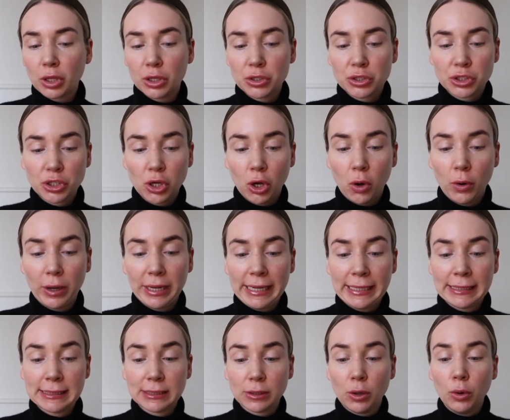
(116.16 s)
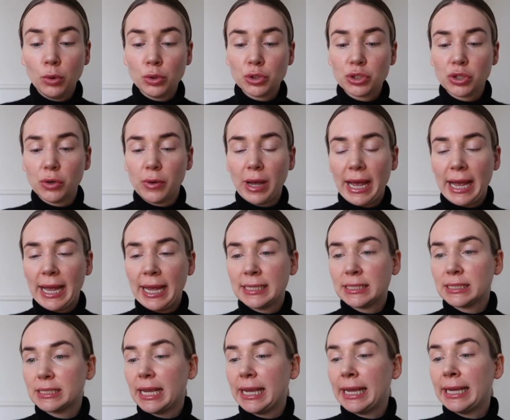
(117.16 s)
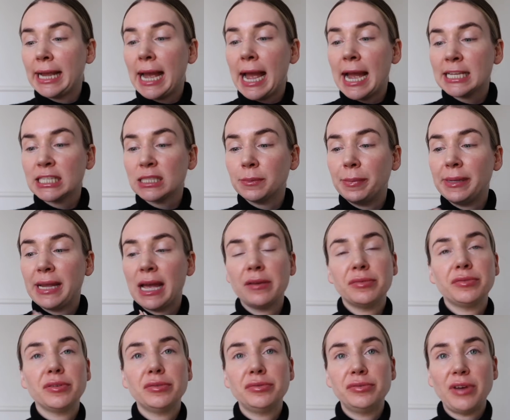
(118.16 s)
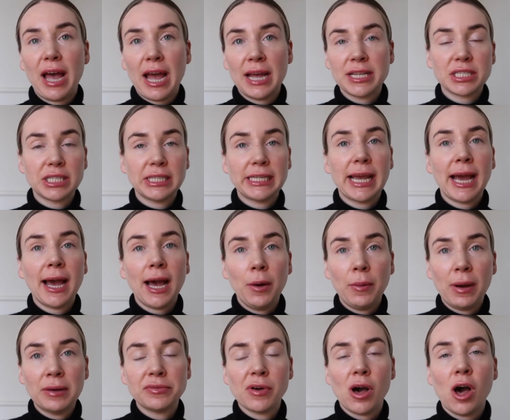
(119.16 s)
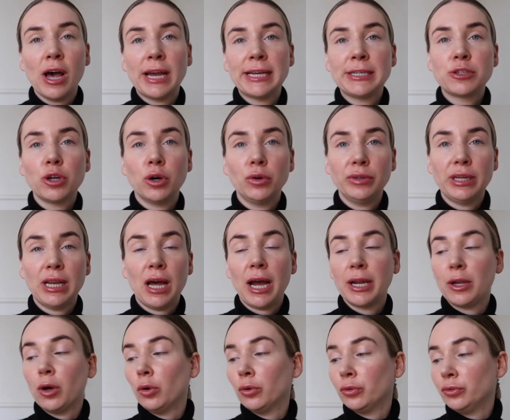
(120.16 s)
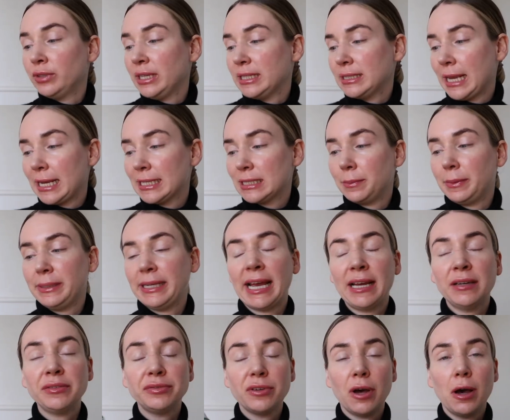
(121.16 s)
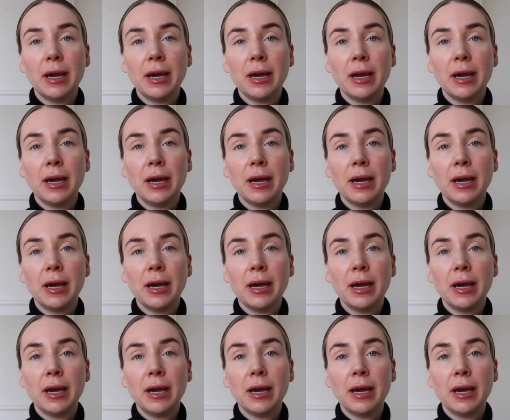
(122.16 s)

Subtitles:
So it also has a SPF 30, however I don't rely on this SPF.